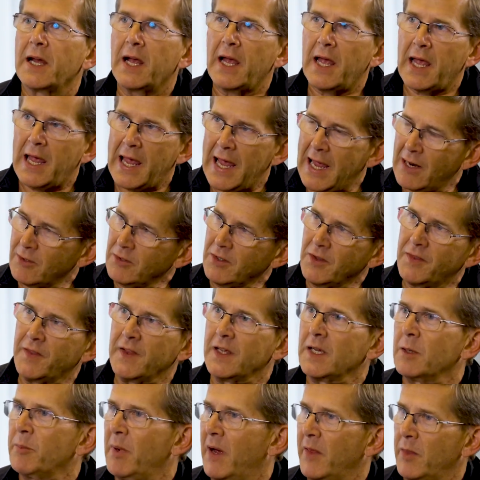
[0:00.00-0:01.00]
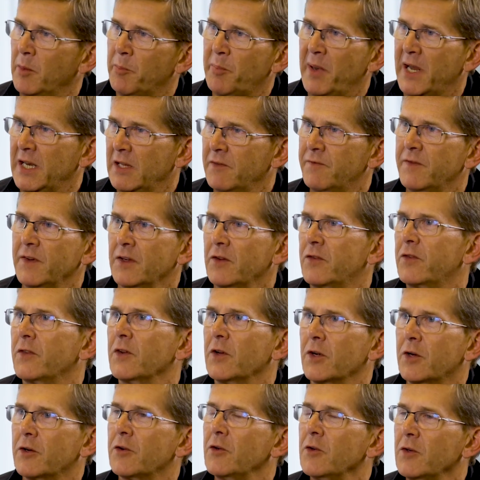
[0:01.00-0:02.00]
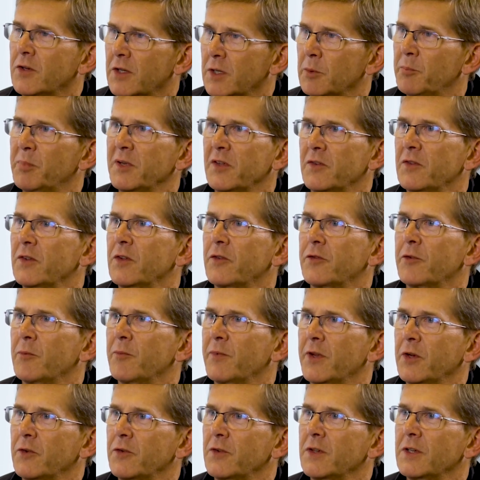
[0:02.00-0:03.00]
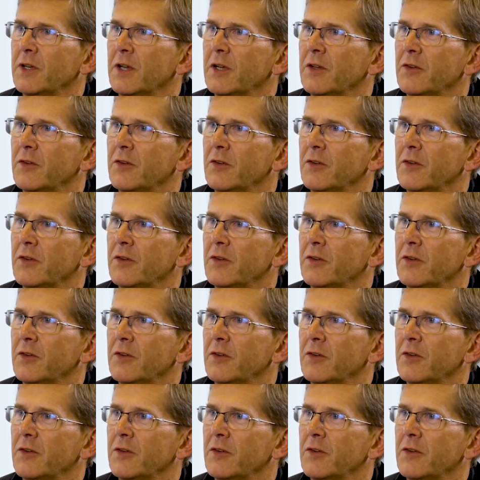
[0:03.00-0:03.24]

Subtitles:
How do you think about the benefits that accrue to the business from those kind of